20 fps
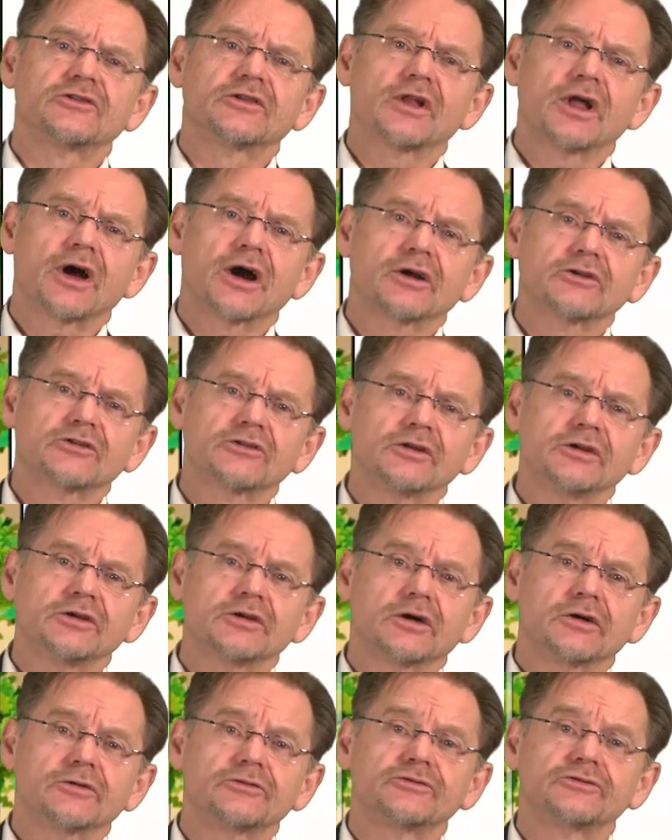largely
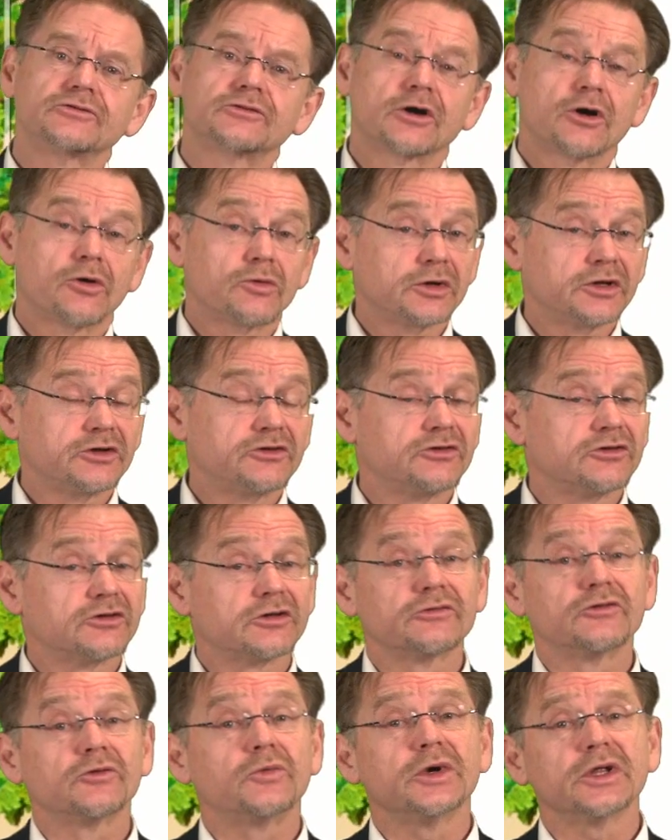of coalitions of
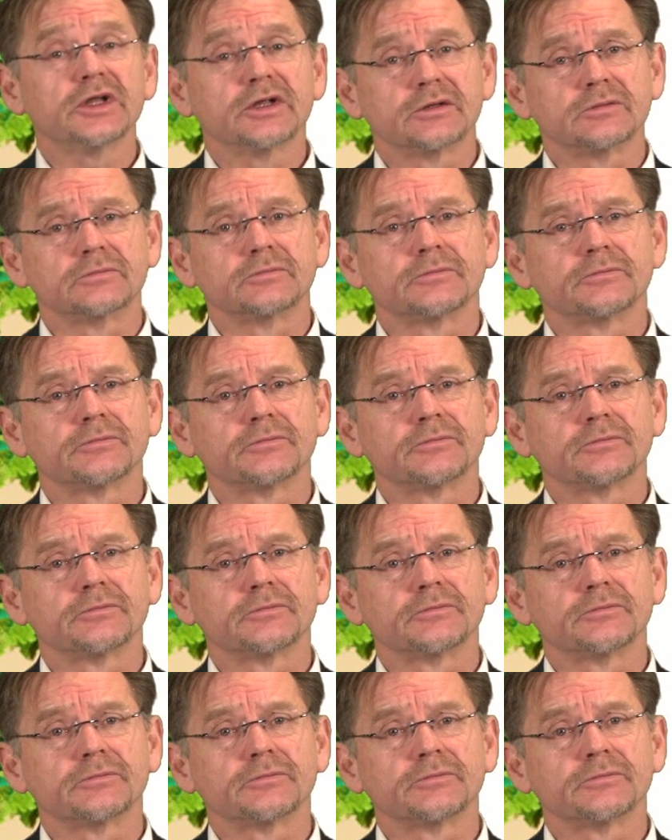the willing.